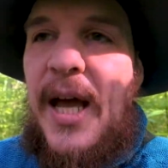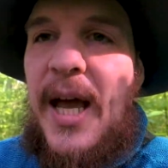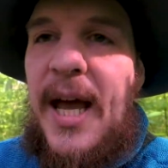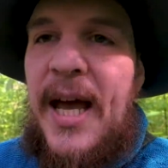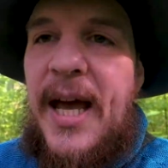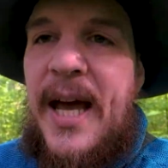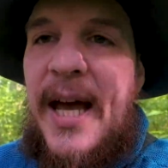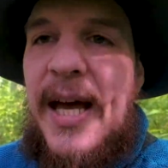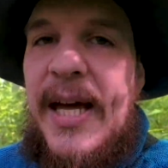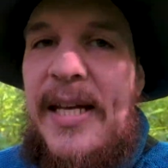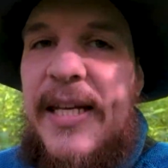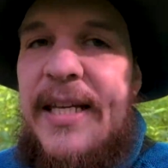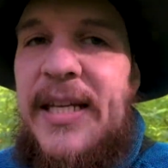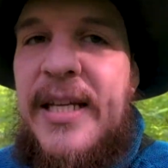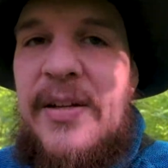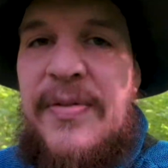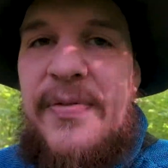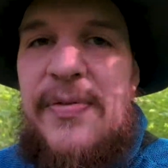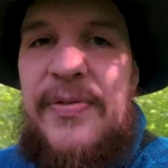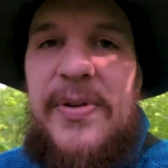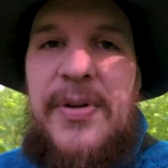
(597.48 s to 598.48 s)
And
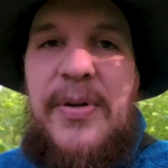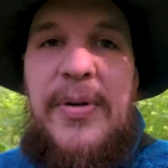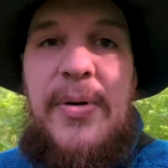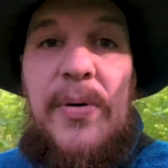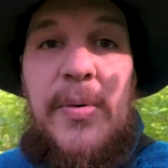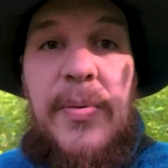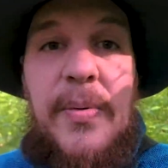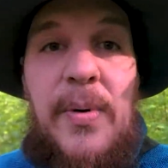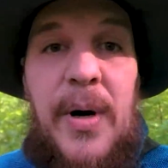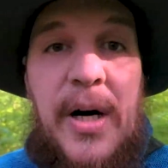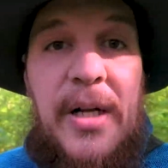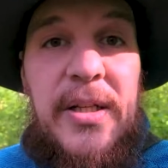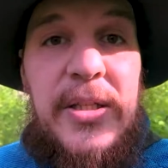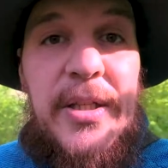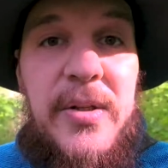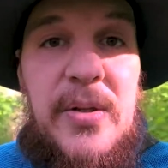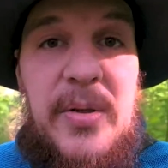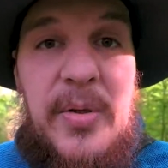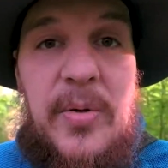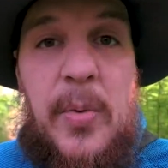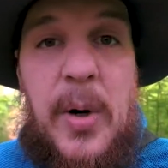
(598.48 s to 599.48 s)
if you want
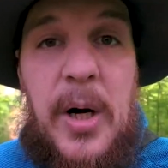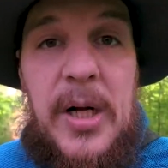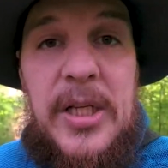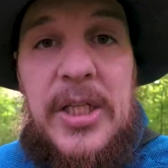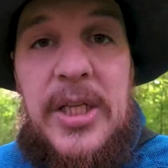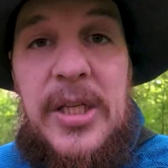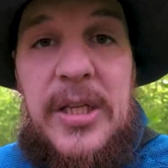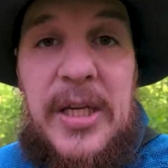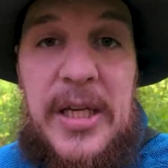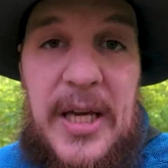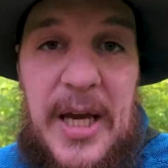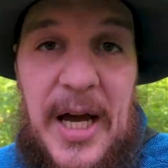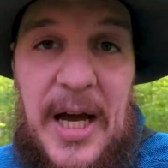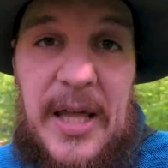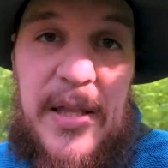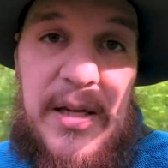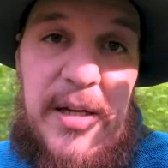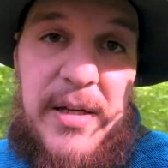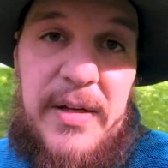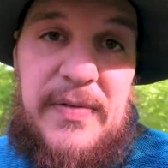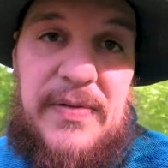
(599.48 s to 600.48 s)
to watch the
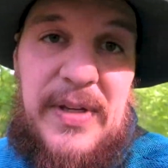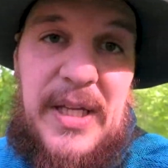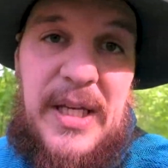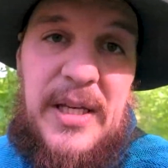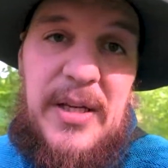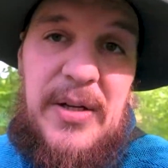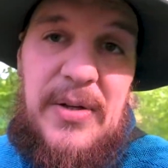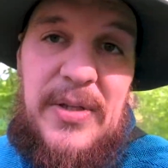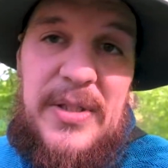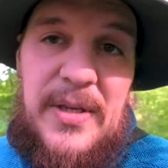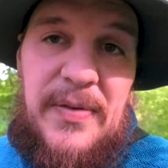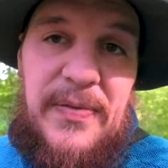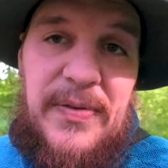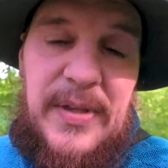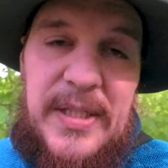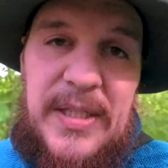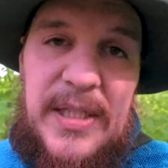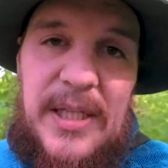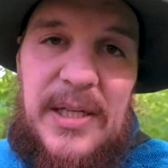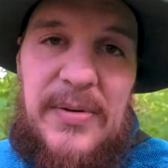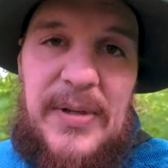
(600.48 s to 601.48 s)
other videos of the
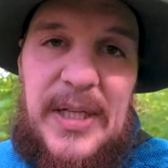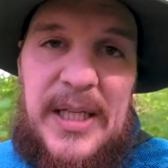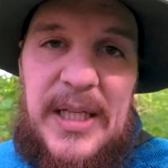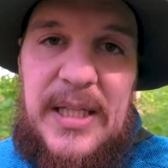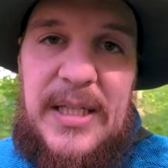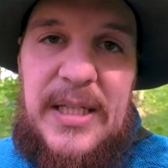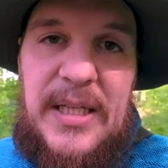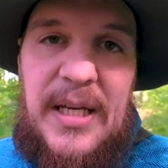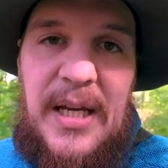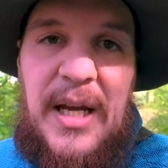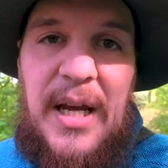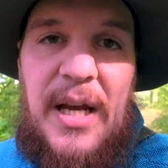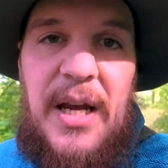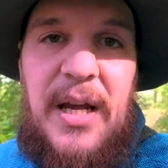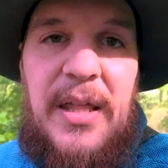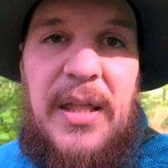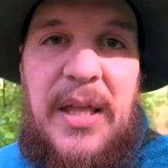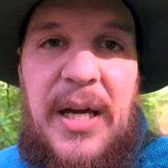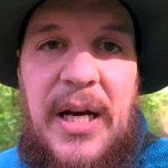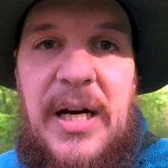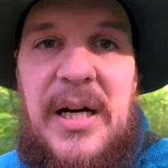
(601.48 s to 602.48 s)
series,
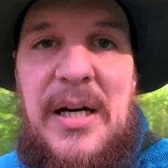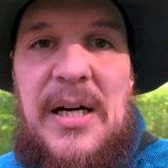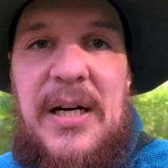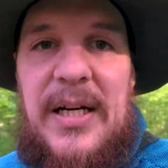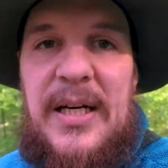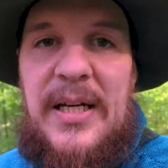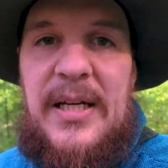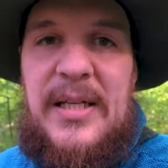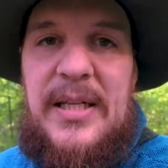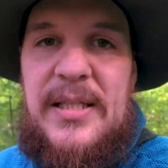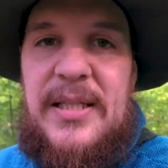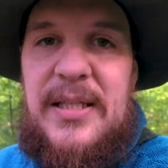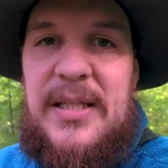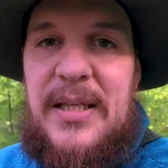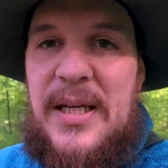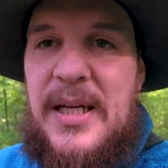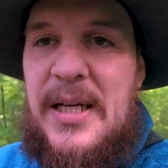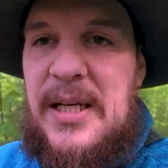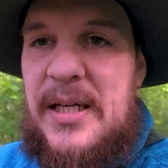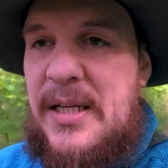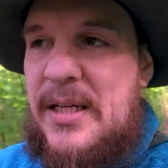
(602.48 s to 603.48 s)
there
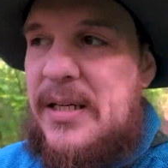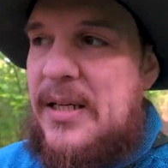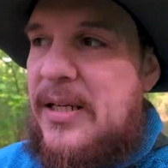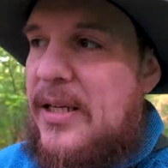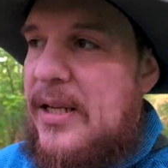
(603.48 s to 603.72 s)
is a